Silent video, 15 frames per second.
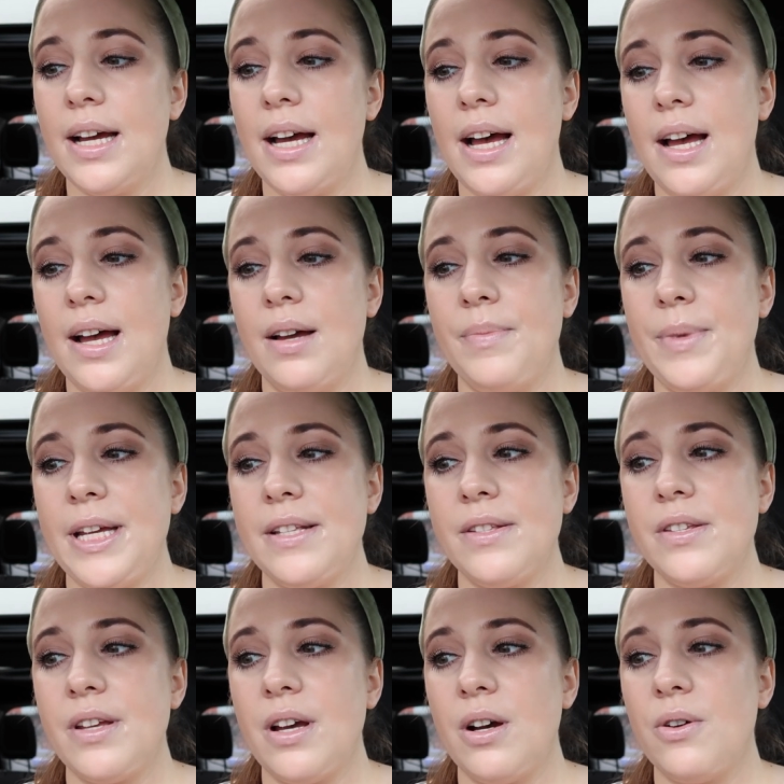
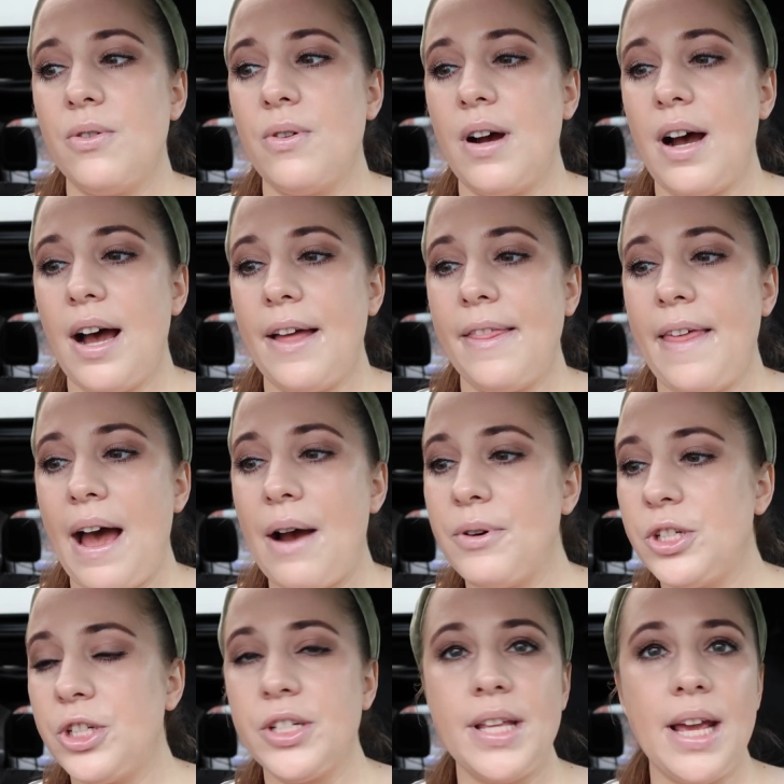And so that
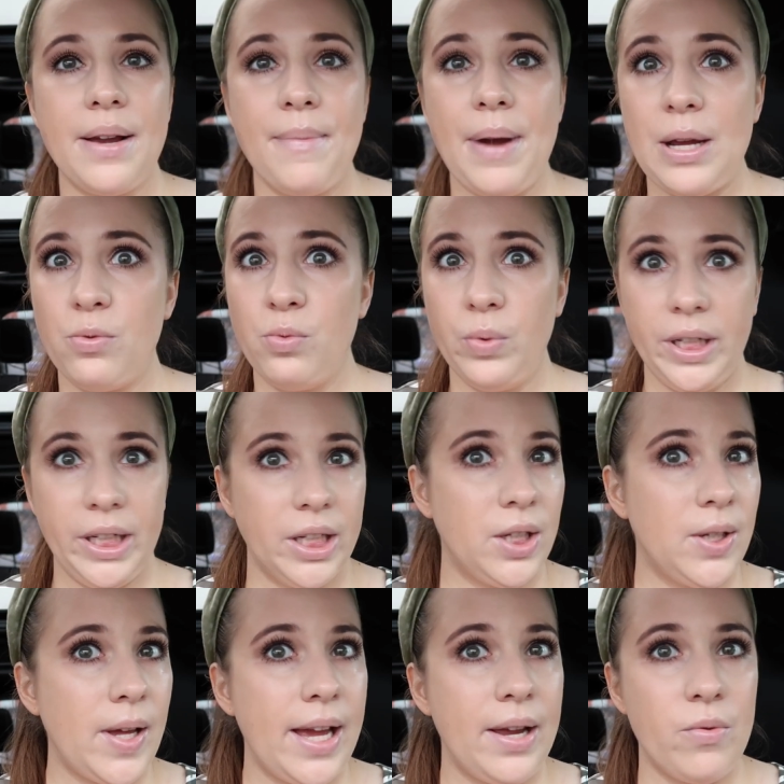was just like my
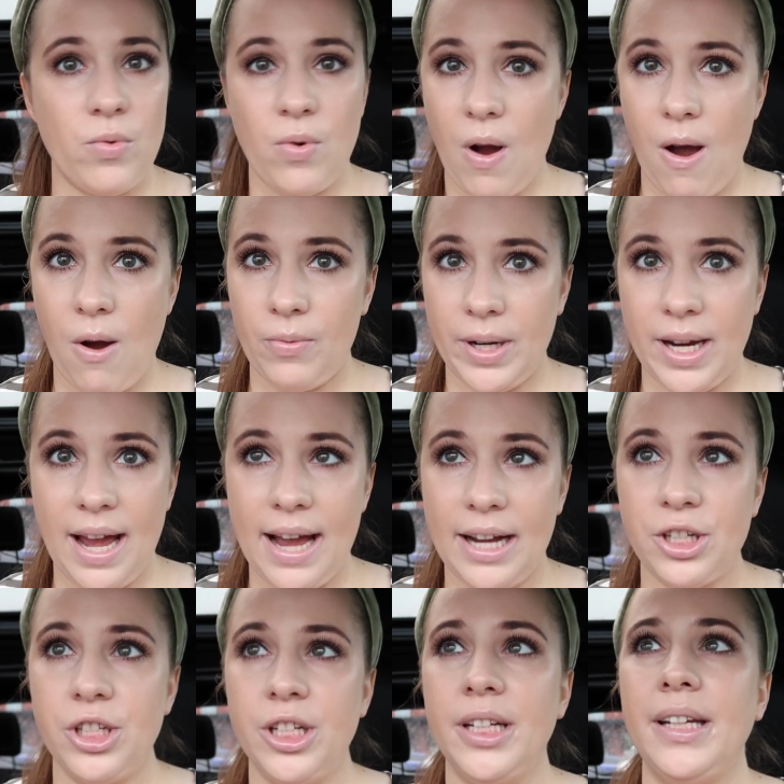real and raw
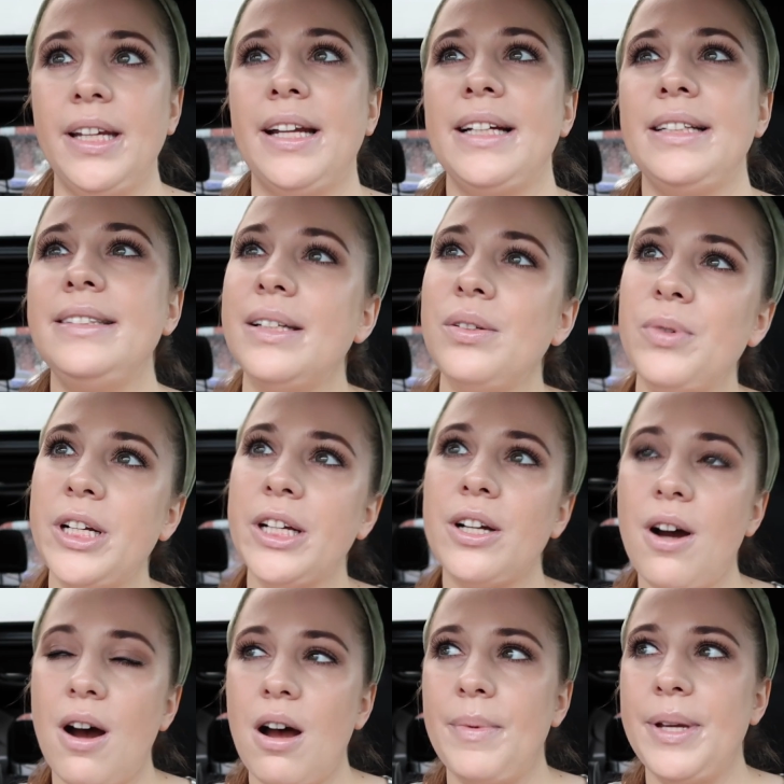reaction. And I did want to
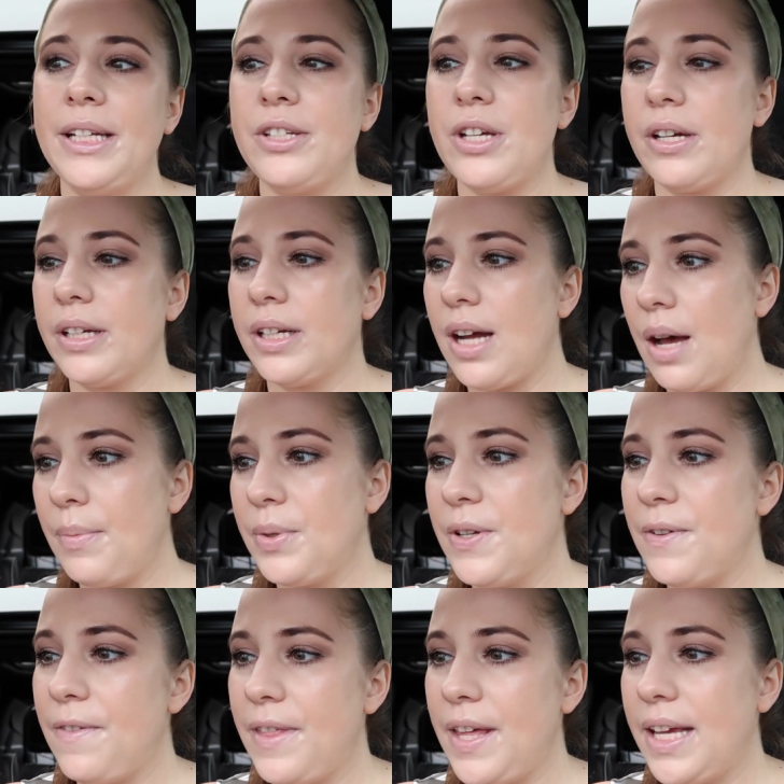comment on a couple
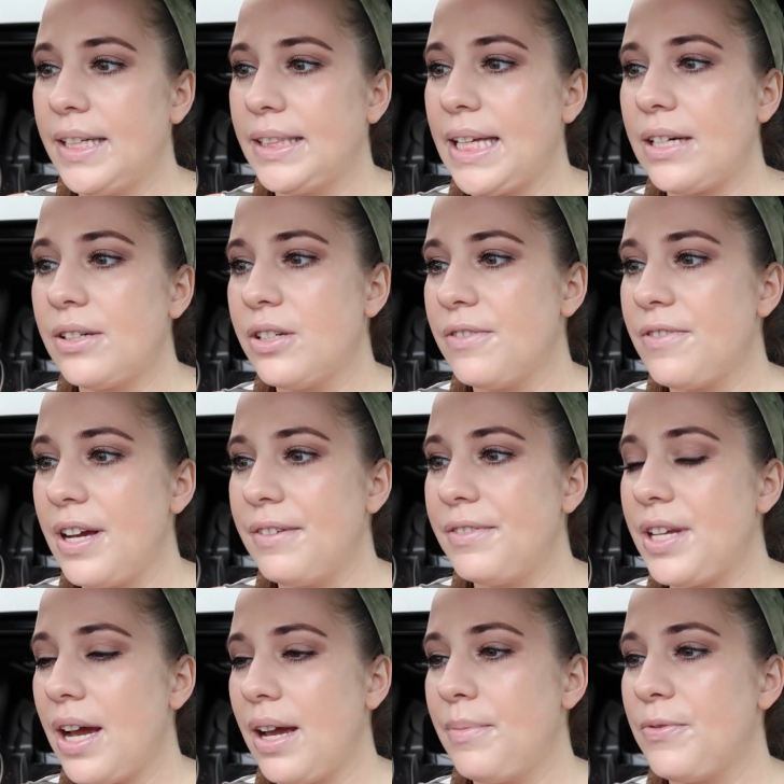of things. I don't know if I
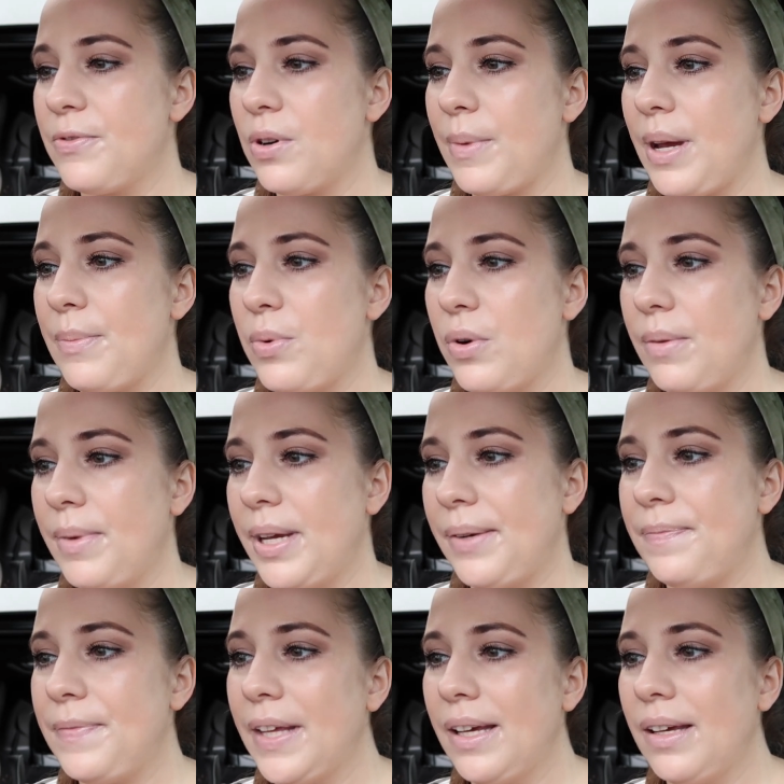have time before my
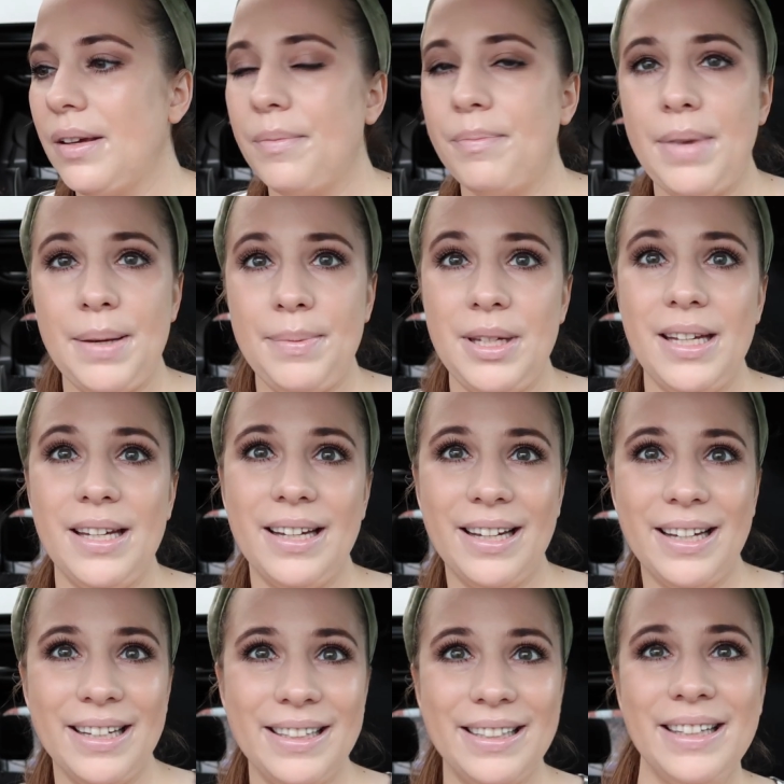appointment, maybe,
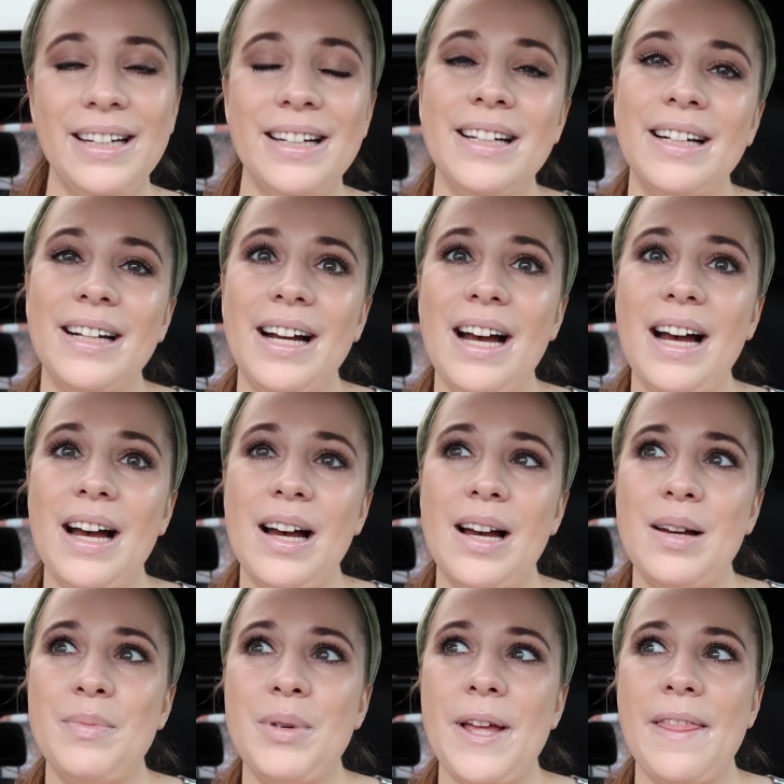
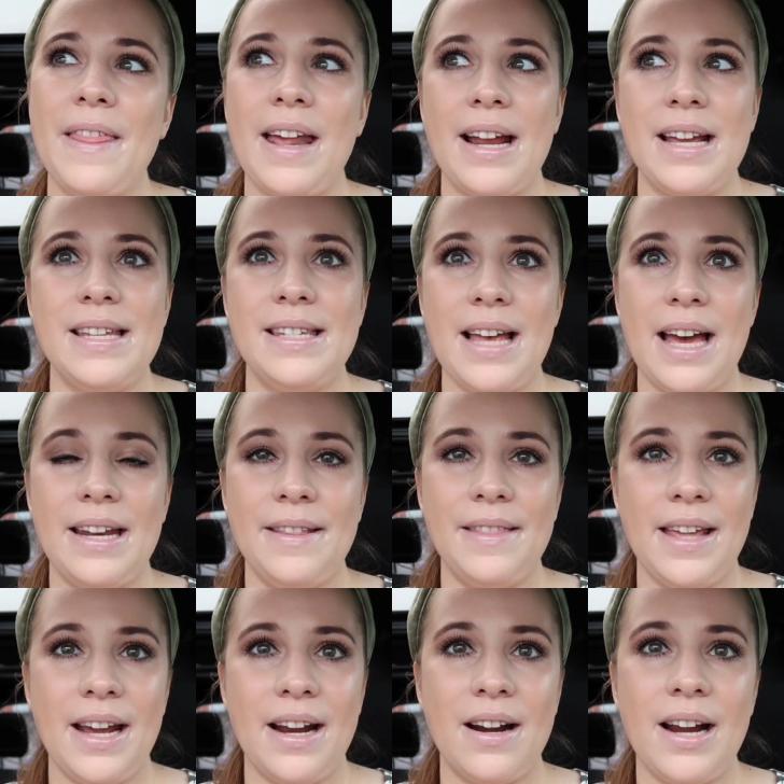that I said in
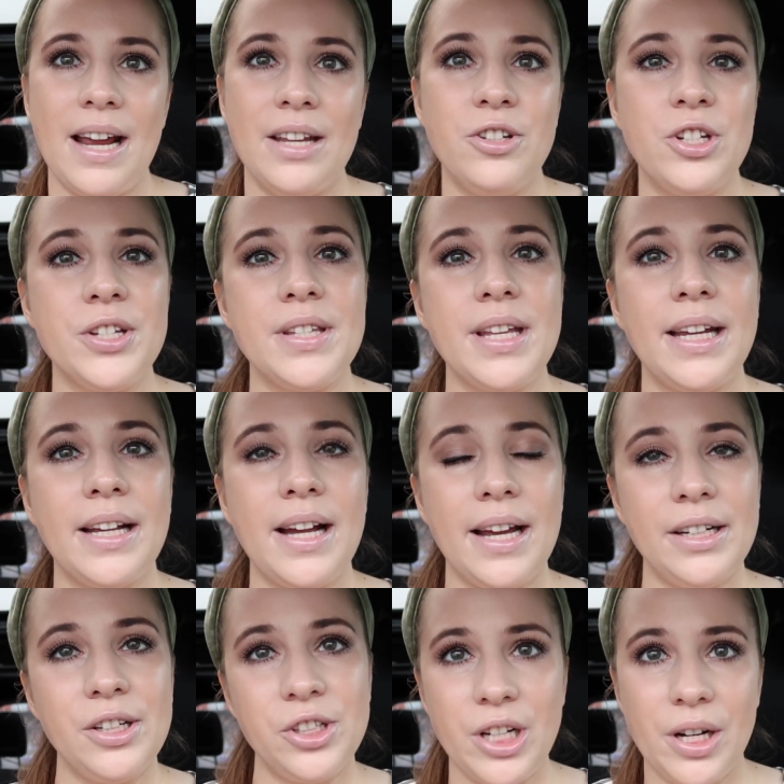there, and just like
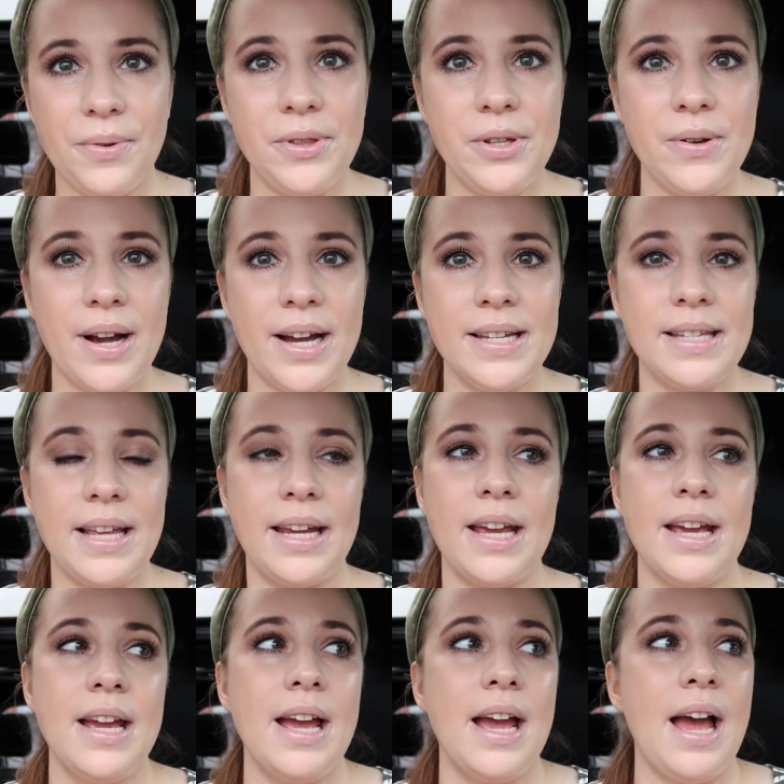kind of share with you guys
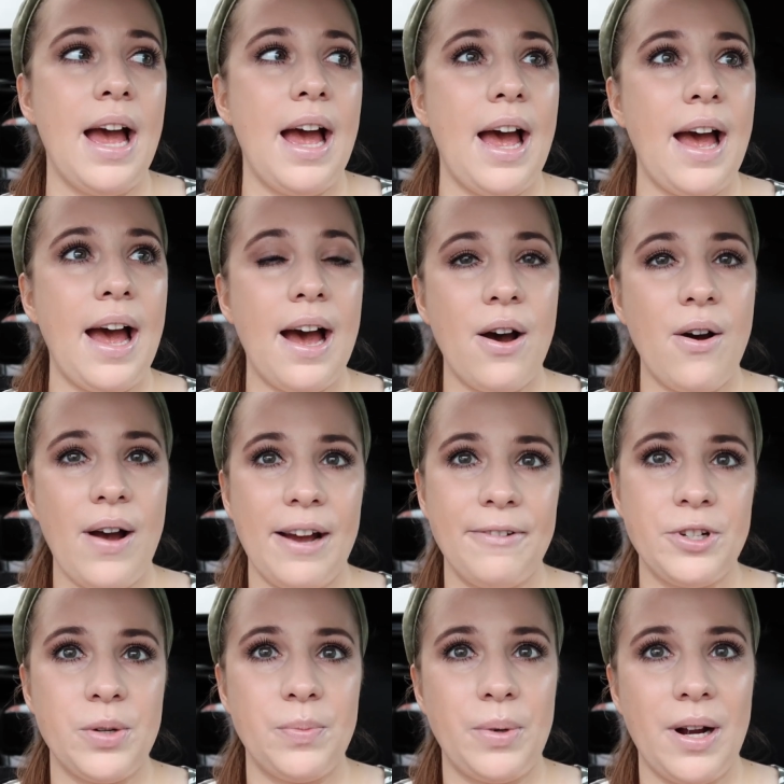like how
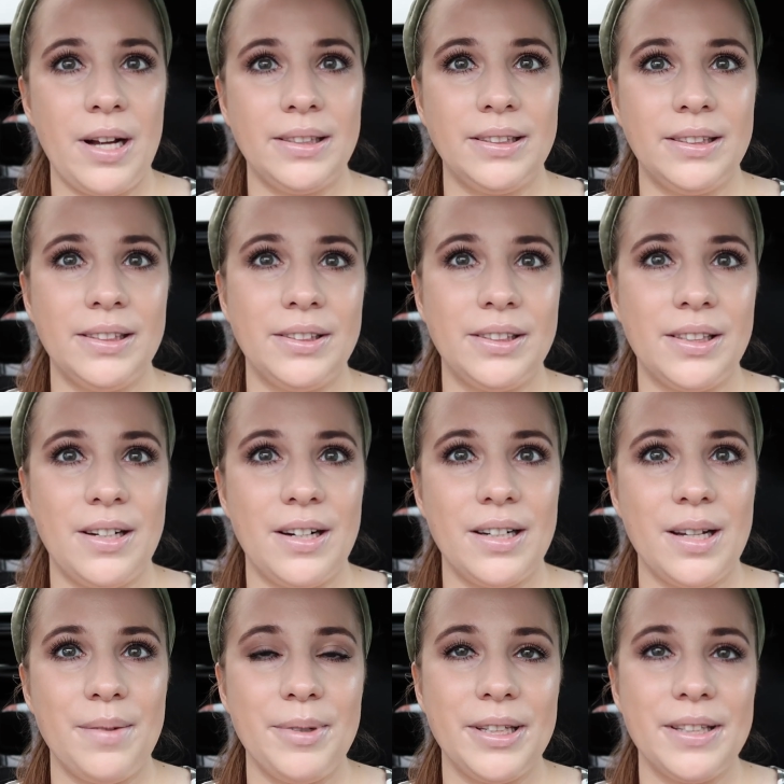after oh, there's a car
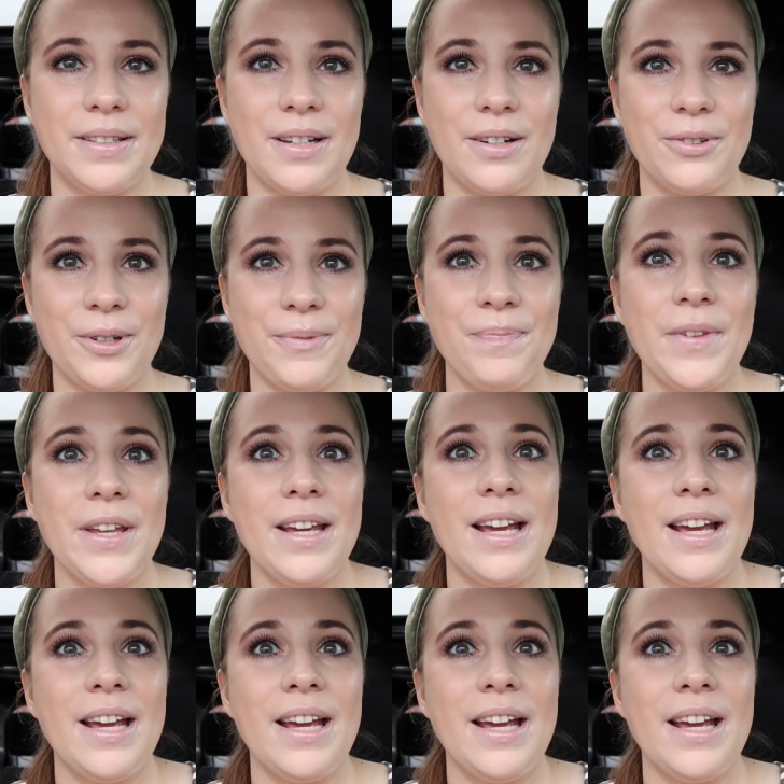coming, it's awkward.